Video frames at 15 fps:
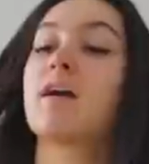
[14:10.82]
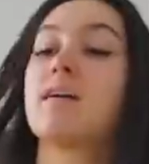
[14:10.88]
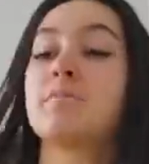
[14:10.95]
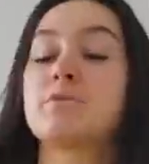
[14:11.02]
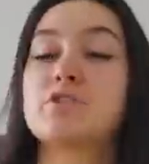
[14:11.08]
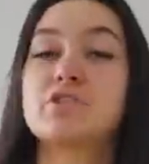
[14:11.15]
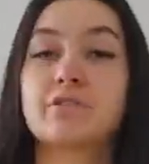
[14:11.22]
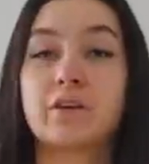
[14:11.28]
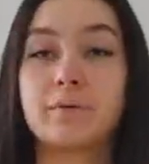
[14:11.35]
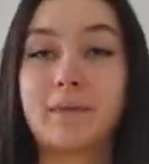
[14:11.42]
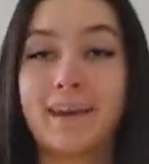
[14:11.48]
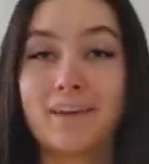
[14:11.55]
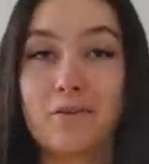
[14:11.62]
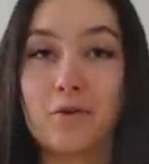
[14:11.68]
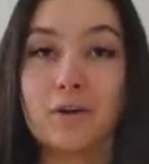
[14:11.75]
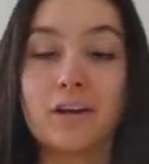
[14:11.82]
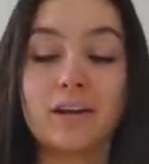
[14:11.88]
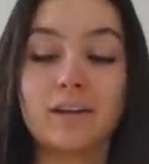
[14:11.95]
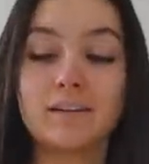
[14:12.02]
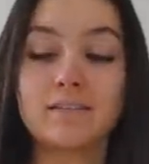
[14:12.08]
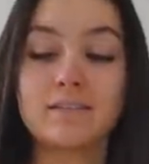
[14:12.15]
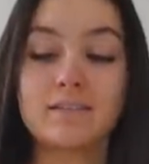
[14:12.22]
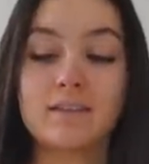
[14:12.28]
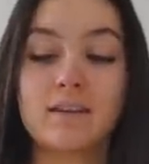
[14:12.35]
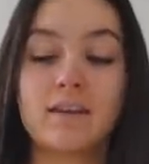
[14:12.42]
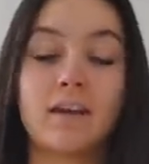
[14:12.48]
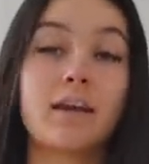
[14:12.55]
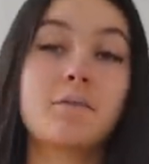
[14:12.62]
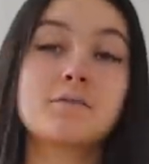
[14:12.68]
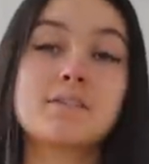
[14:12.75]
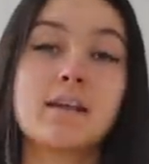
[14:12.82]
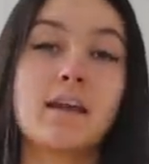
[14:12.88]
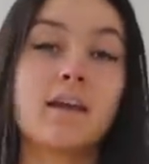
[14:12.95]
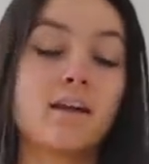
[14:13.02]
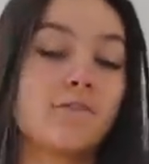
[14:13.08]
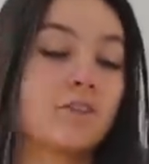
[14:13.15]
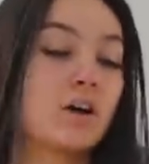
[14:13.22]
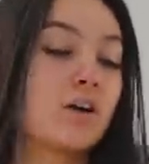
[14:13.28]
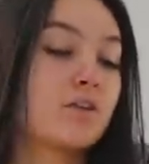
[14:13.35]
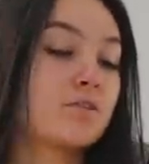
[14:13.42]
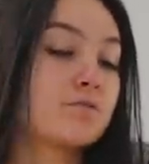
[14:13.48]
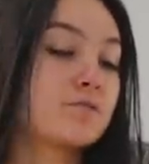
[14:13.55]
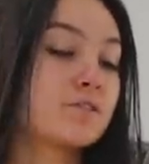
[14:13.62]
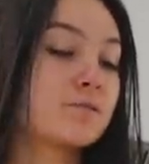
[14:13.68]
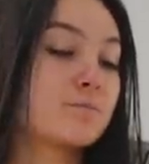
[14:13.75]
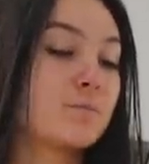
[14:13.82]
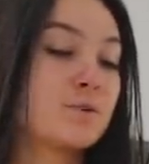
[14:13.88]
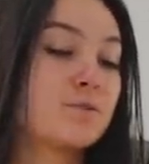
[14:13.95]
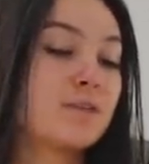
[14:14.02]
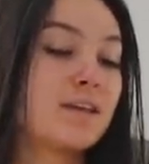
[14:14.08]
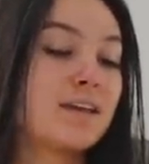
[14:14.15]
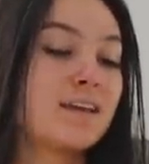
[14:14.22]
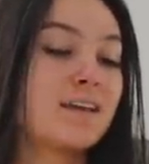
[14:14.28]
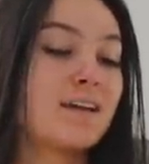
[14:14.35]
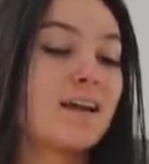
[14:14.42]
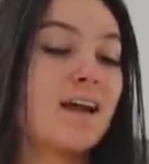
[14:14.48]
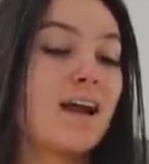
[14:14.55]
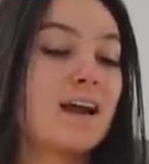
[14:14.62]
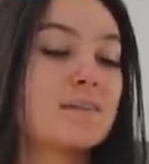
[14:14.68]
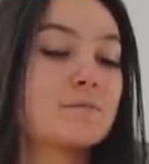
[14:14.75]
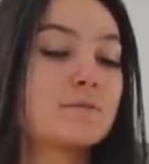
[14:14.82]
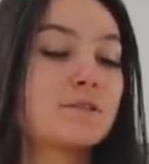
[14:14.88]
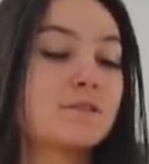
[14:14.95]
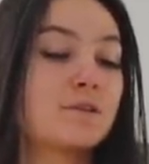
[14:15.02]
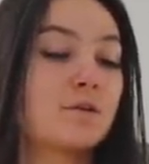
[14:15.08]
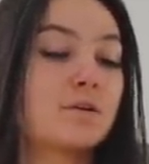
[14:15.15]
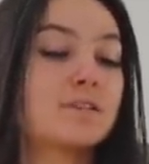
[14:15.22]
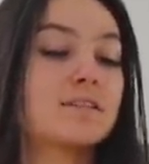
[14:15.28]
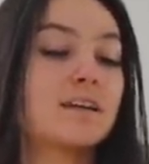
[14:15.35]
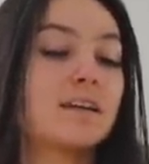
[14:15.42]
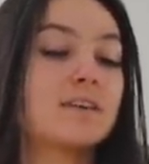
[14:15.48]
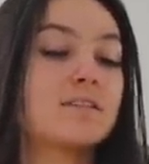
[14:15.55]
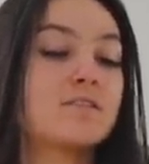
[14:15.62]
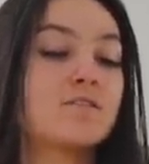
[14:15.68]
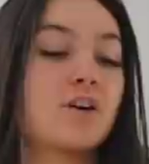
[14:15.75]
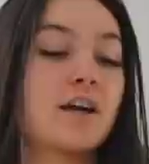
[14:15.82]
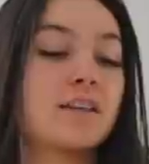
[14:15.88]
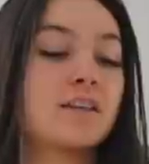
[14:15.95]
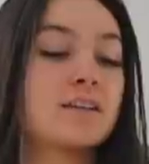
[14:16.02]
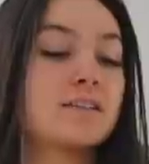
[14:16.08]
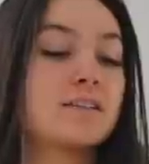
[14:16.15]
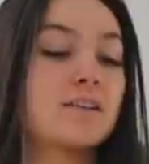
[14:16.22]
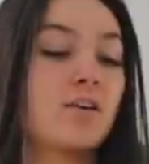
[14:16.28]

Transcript: We're just gonna make Courtney's, like I was saying, avocado smoothie. I'm so excited to try this.